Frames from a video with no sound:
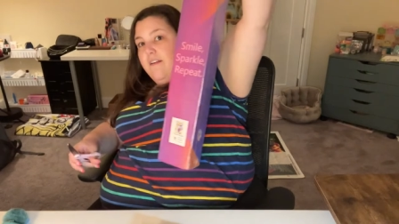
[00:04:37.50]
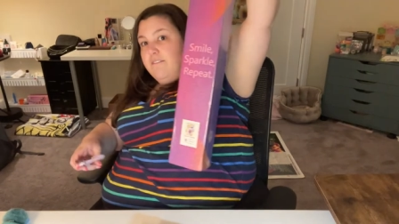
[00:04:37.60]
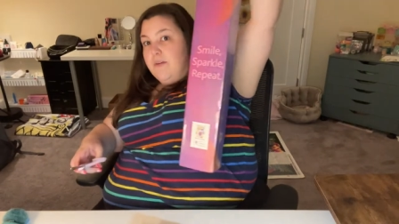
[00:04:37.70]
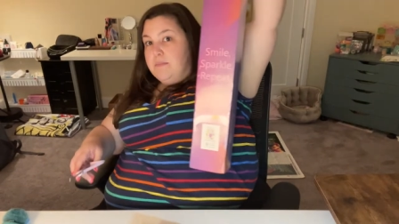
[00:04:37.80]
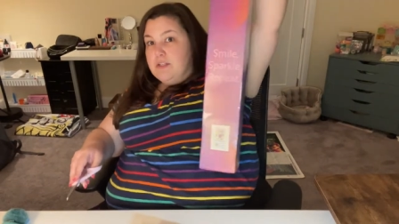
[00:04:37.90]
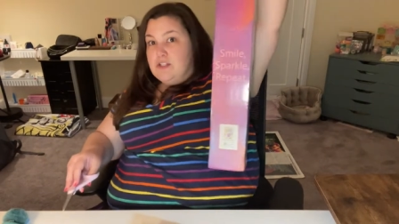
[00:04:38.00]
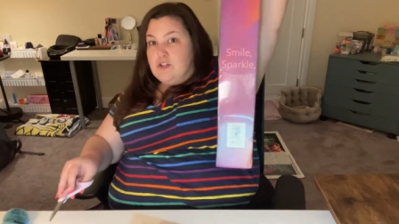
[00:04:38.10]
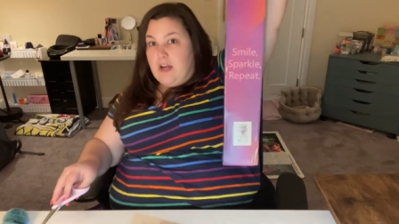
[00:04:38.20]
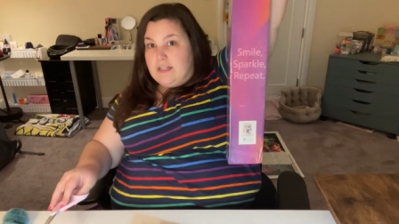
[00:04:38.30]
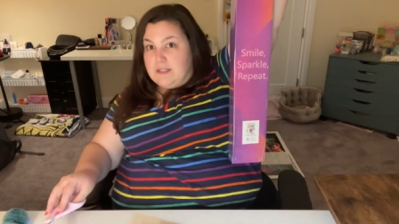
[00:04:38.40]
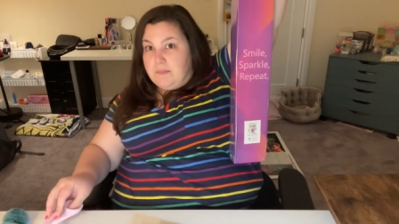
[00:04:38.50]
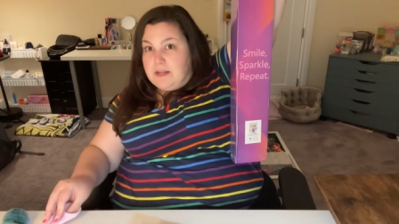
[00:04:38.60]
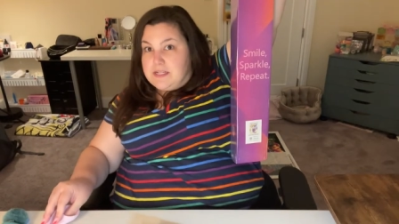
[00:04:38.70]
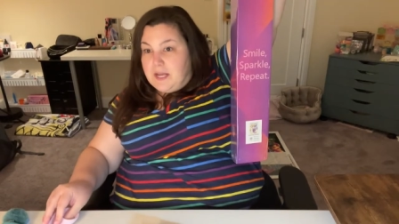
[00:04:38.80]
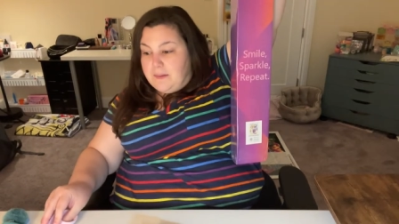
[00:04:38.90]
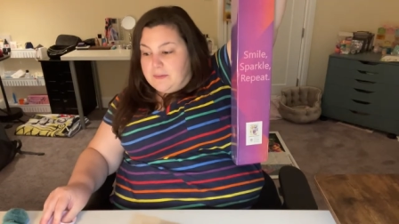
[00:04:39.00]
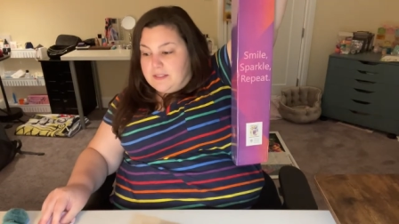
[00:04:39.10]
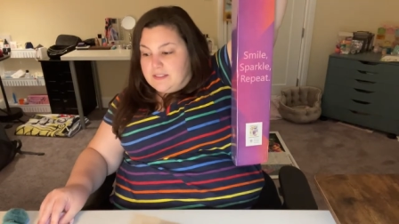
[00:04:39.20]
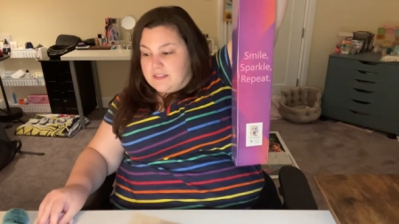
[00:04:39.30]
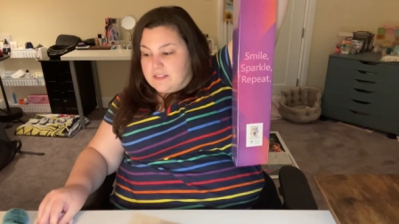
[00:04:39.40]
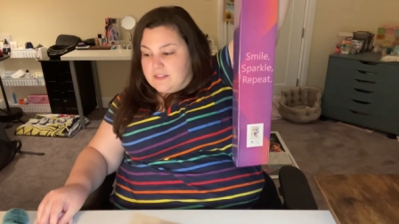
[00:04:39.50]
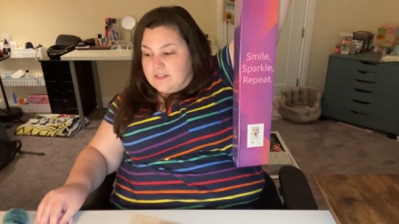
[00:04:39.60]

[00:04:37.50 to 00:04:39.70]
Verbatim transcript: from Distracted by Diamonds.